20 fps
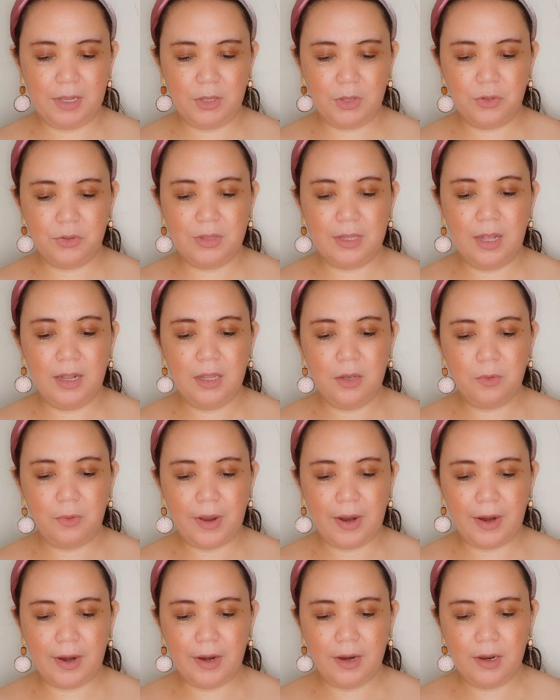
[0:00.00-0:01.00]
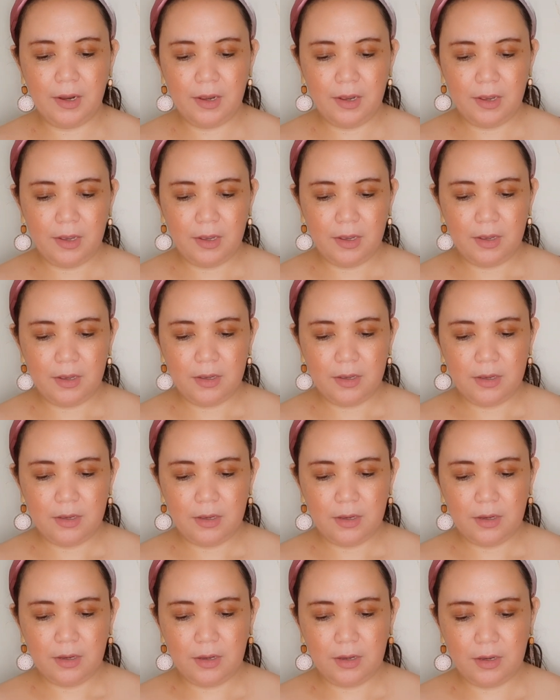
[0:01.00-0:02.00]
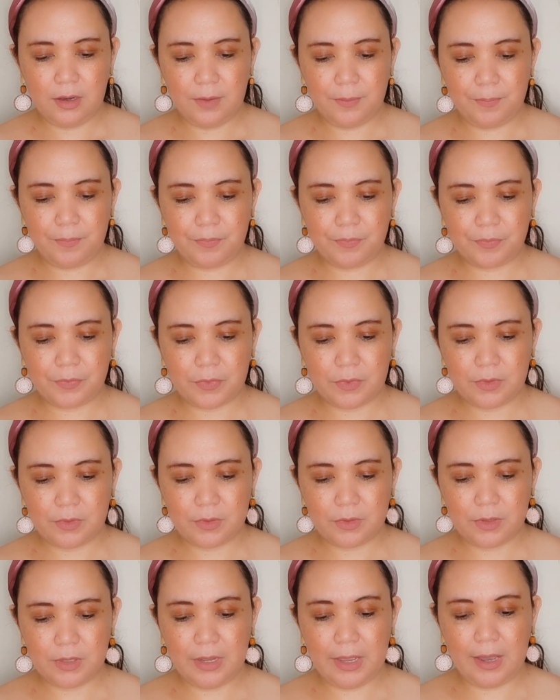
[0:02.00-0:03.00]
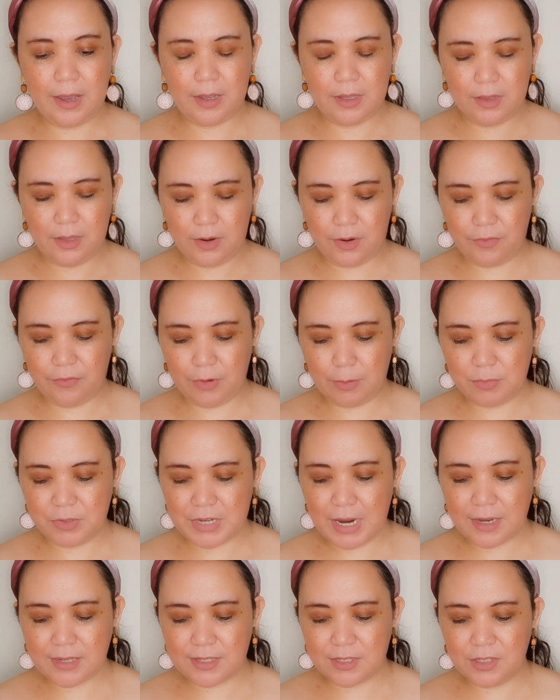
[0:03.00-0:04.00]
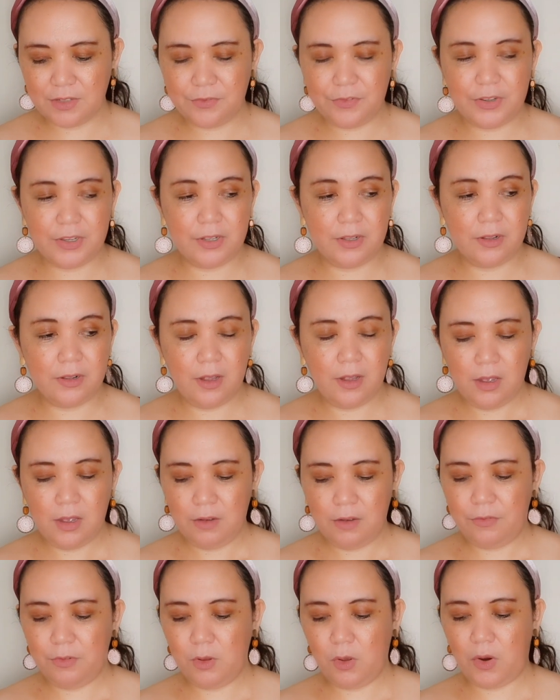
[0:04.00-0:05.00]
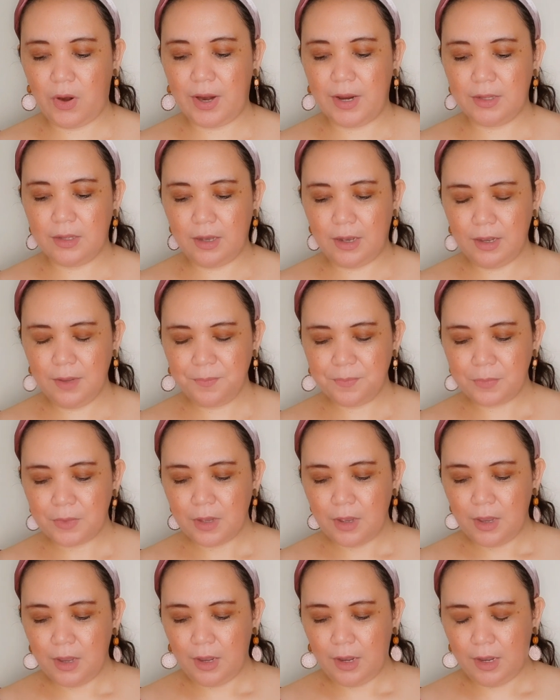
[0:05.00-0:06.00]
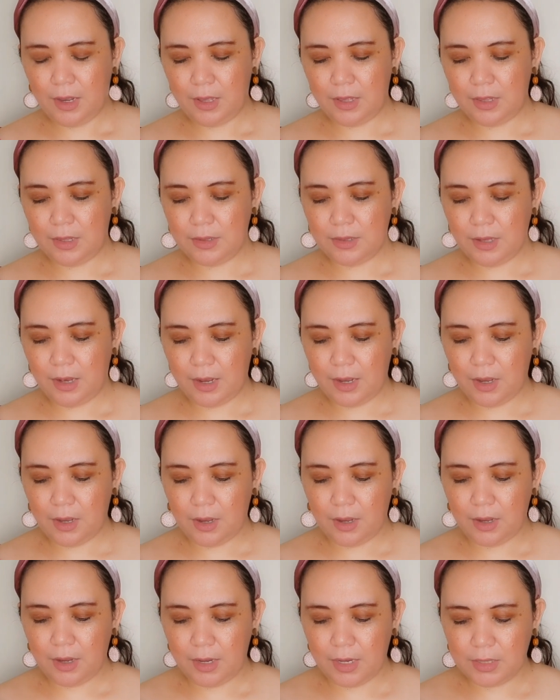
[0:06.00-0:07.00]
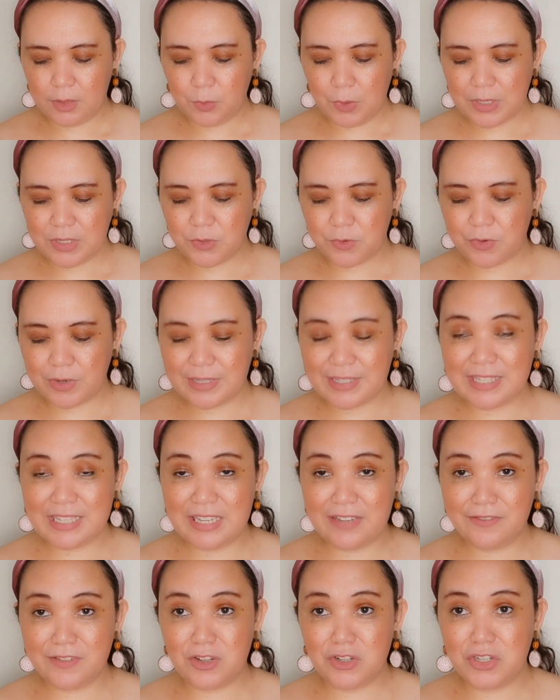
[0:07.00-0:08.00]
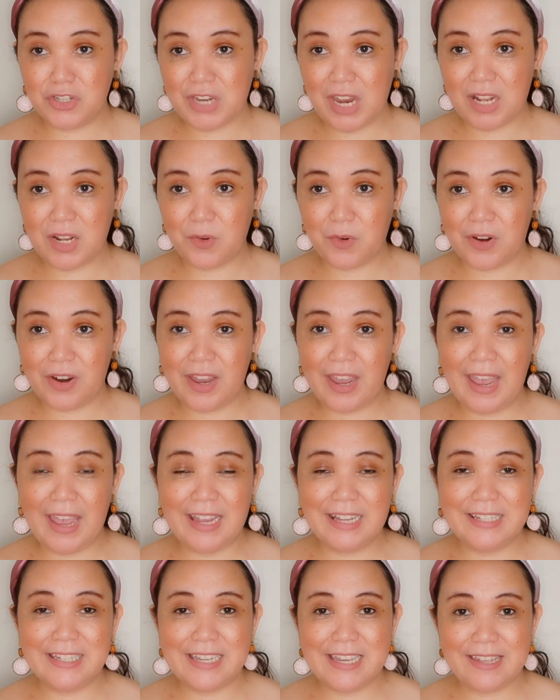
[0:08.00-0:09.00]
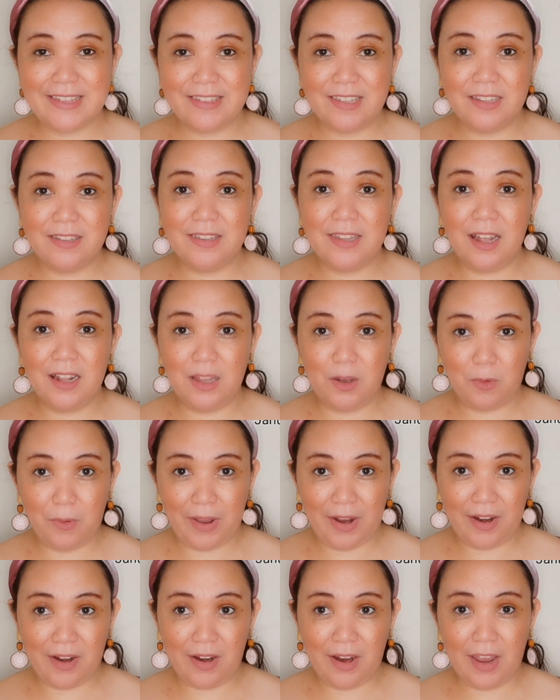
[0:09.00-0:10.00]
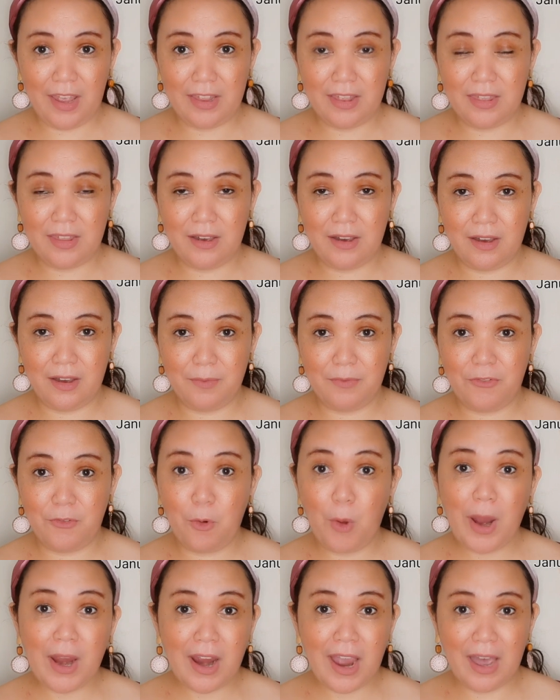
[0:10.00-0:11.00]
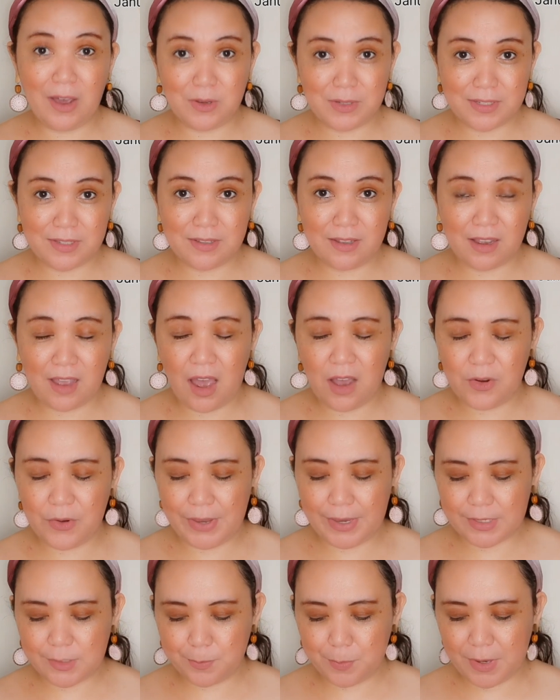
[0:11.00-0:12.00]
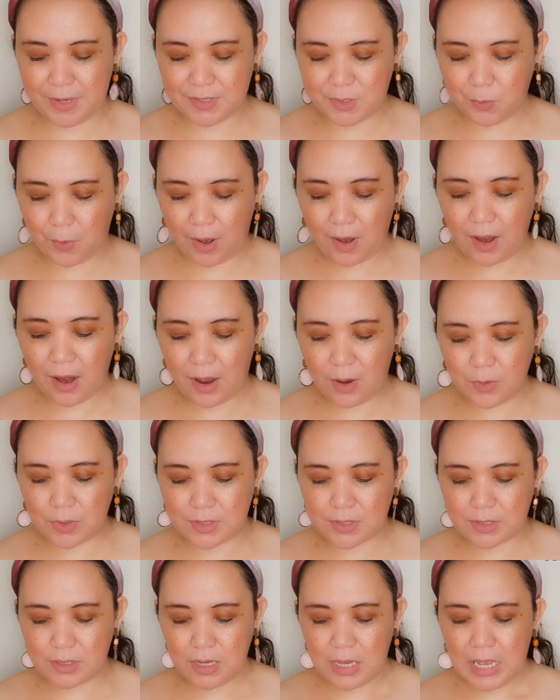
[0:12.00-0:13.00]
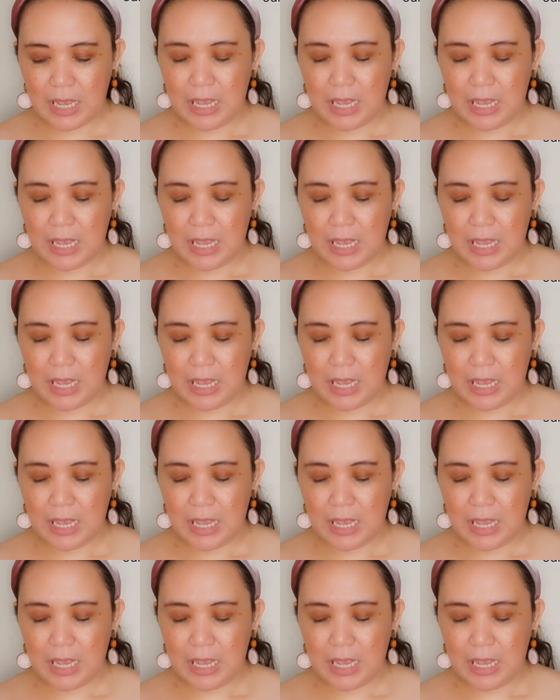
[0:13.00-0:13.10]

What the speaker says: it to Delaware. Yeah, they're from Jacksonville, Florida. And it was received on January 18th in Delaware, in the warehouse, the Kango Express warehouse.